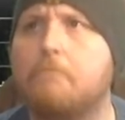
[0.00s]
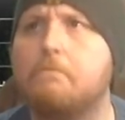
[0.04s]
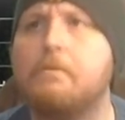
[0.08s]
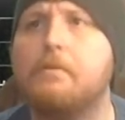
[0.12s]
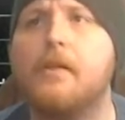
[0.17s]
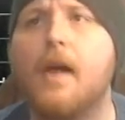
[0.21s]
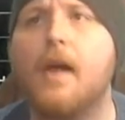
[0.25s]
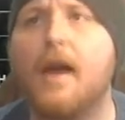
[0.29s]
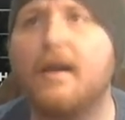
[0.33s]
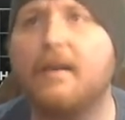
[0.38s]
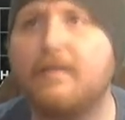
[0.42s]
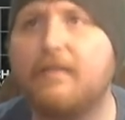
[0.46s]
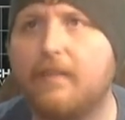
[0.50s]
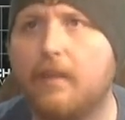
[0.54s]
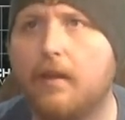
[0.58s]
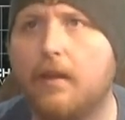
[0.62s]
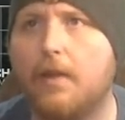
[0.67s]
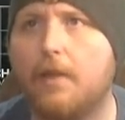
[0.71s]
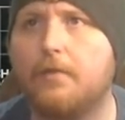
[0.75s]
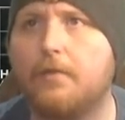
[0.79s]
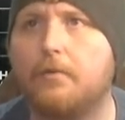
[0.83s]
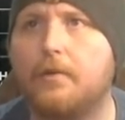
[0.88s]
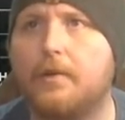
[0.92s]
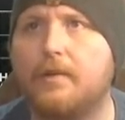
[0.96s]
Plus,
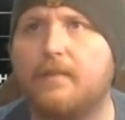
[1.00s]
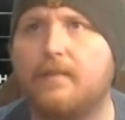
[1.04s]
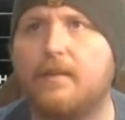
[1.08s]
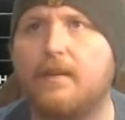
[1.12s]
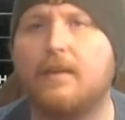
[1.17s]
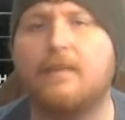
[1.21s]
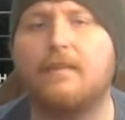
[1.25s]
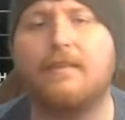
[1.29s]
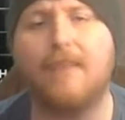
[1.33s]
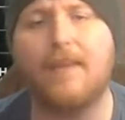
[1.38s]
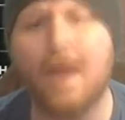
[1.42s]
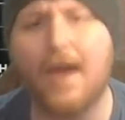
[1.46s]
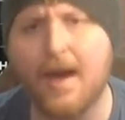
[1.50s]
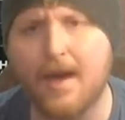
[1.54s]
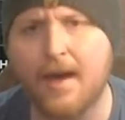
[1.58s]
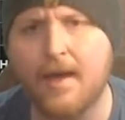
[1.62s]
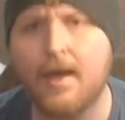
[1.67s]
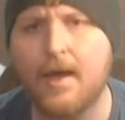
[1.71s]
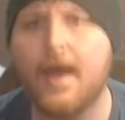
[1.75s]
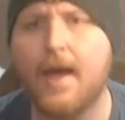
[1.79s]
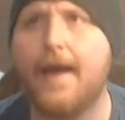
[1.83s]
another reason is, yeah,